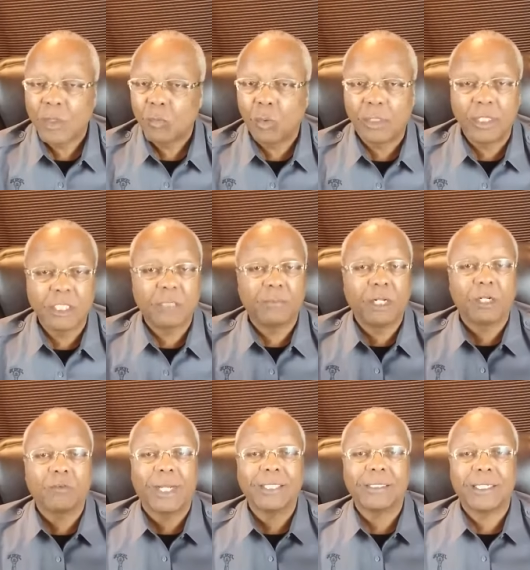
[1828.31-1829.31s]
Well, this has been a
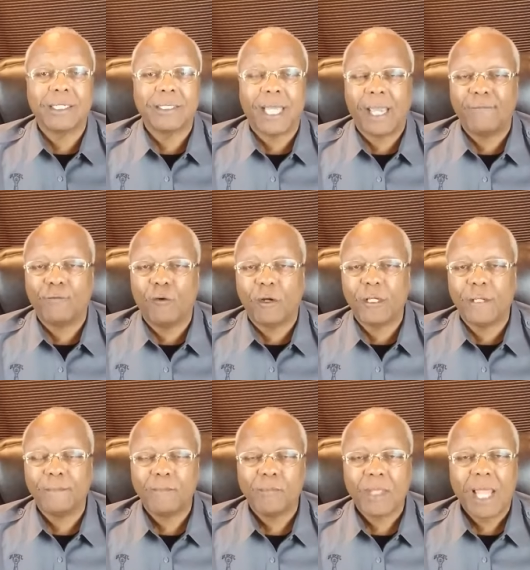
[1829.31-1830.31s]
great day for
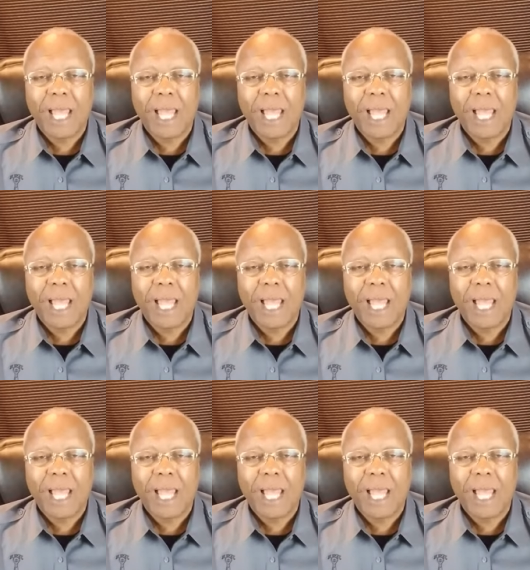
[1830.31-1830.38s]
you.